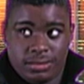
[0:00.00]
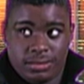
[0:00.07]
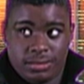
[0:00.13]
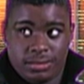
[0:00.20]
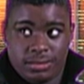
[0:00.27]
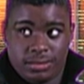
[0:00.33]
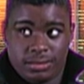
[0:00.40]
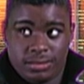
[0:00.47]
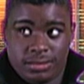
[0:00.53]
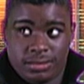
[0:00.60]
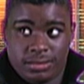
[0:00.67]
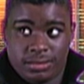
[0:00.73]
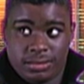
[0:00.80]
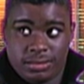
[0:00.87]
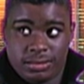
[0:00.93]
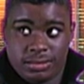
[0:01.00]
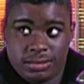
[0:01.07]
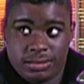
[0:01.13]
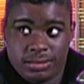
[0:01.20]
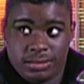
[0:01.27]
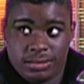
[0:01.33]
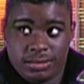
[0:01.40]

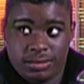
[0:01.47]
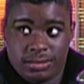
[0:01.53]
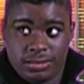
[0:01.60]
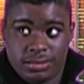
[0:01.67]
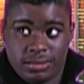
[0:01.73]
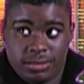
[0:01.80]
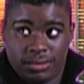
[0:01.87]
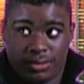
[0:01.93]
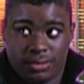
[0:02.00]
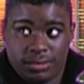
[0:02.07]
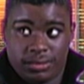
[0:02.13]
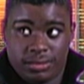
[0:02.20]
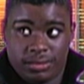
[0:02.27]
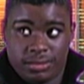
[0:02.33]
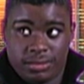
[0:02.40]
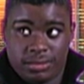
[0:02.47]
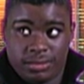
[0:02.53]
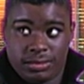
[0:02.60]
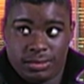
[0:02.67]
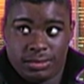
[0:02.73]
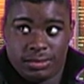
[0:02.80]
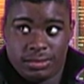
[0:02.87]

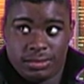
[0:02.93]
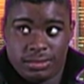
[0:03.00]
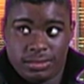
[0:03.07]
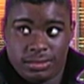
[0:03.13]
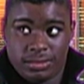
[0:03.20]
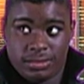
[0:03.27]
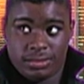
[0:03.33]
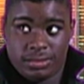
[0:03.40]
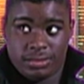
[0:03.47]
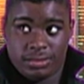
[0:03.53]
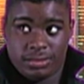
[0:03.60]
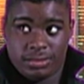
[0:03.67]
(silent)